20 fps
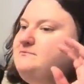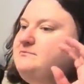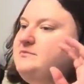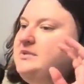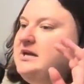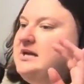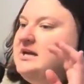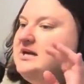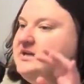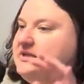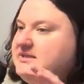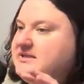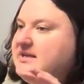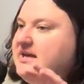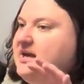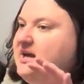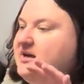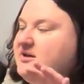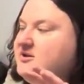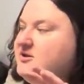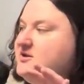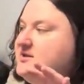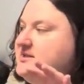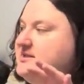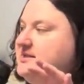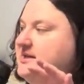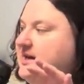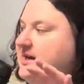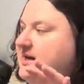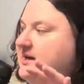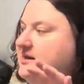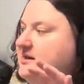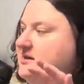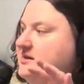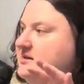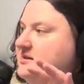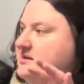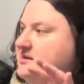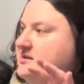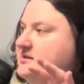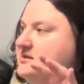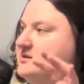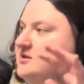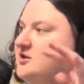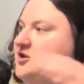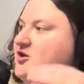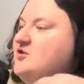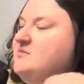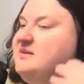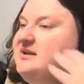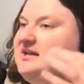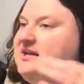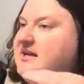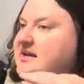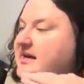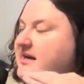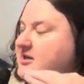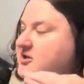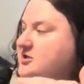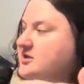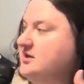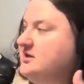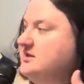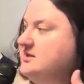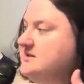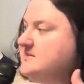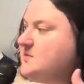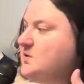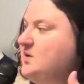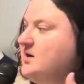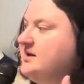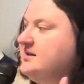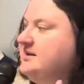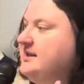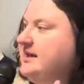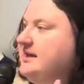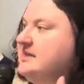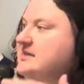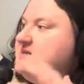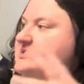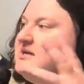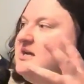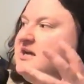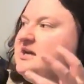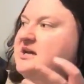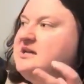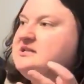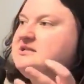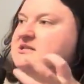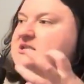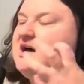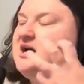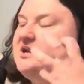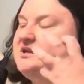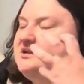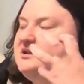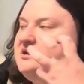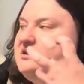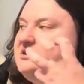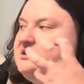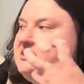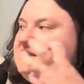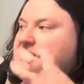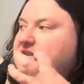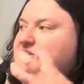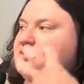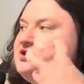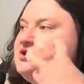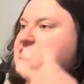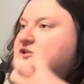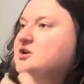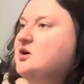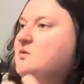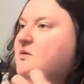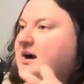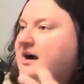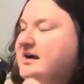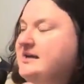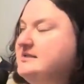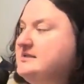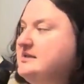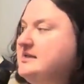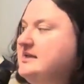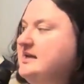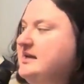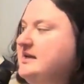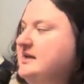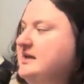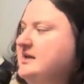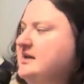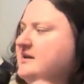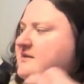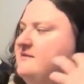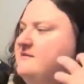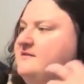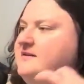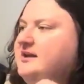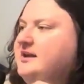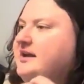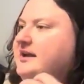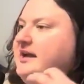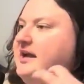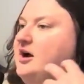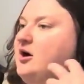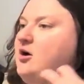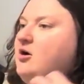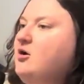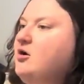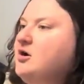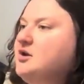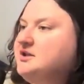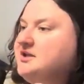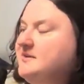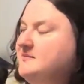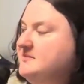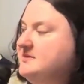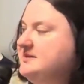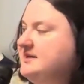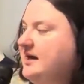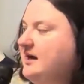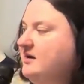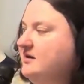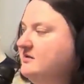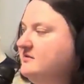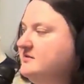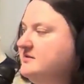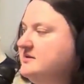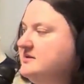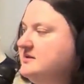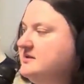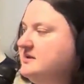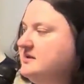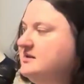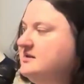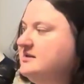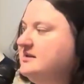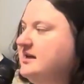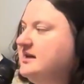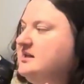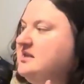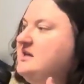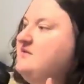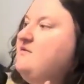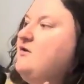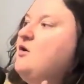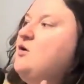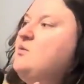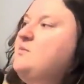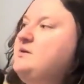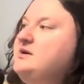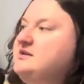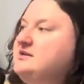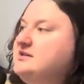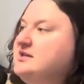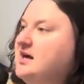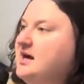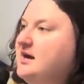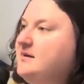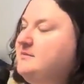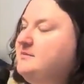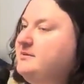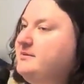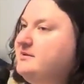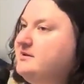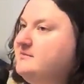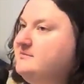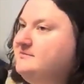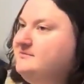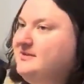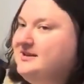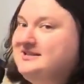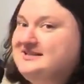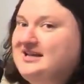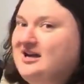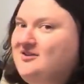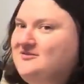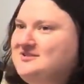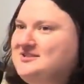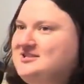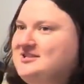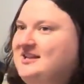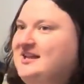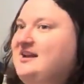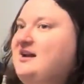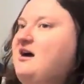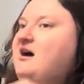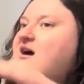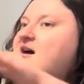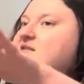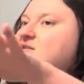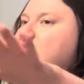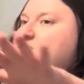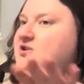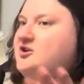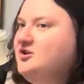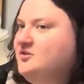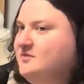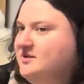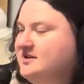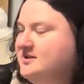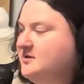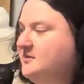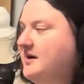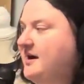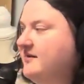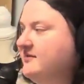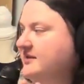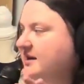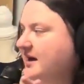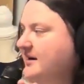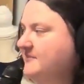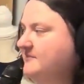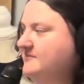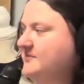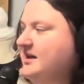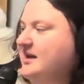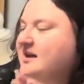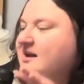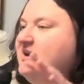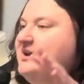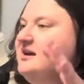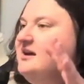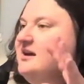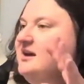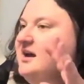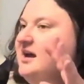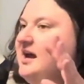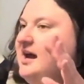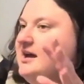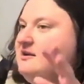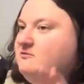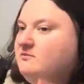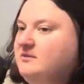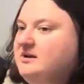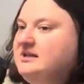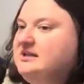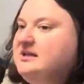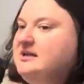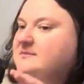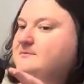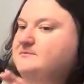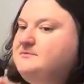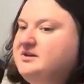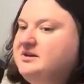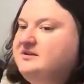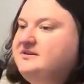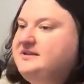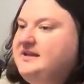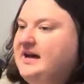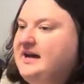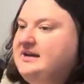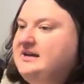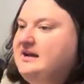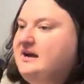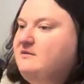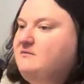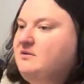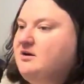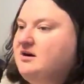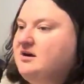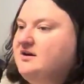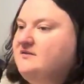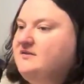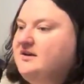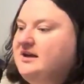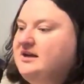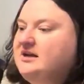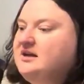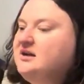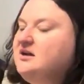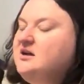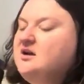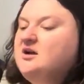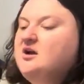because they understand human connections more. Like it's not that they're so isolated and feeling it all themselves. Like they've opened up themselves to like other humans around them and really built that network of like,